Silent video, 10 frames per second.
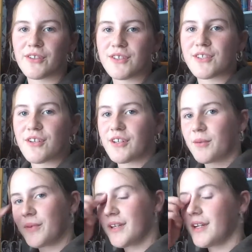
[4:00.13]
not sorry,
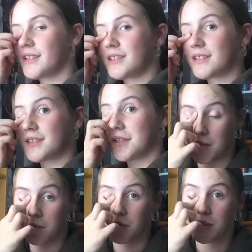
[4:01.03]
but I just
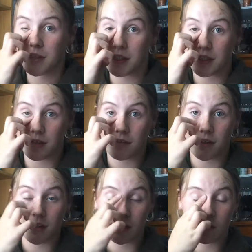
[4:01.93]
don't want it and I feel
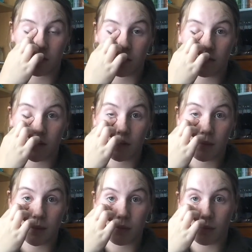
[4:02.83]
like a lot of other
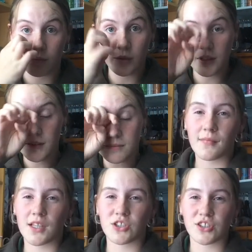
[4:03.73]
people would.
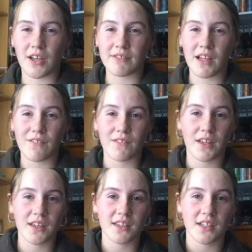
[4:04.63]
I just have that
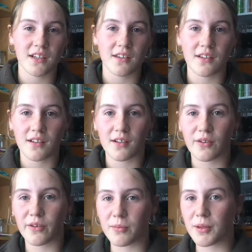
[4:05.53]
feeling that a
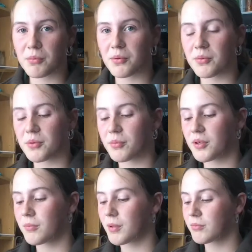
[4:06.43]
lot of people would want
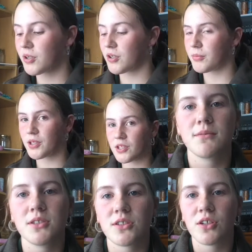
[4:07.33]
it, maybe co-pet. I'm
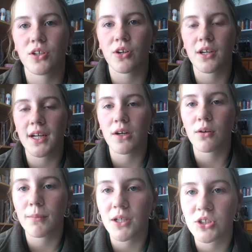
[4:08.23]
just gonna go now.
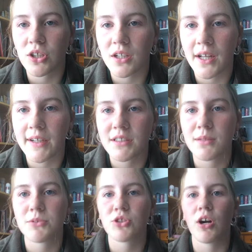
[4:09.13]
Make sure to like,
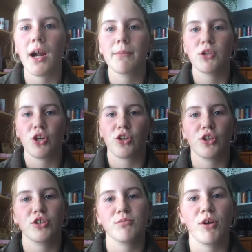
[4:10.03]
subscribe, turn on
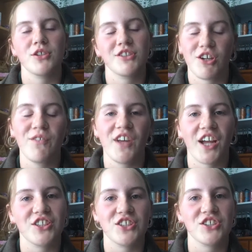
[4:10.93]
those post
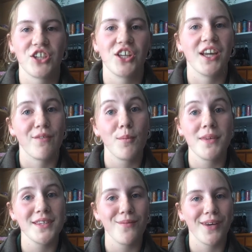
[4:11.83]
notifications so you never
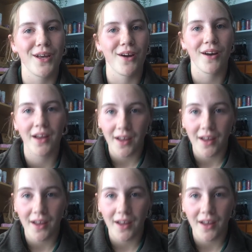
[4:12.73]
miss a video.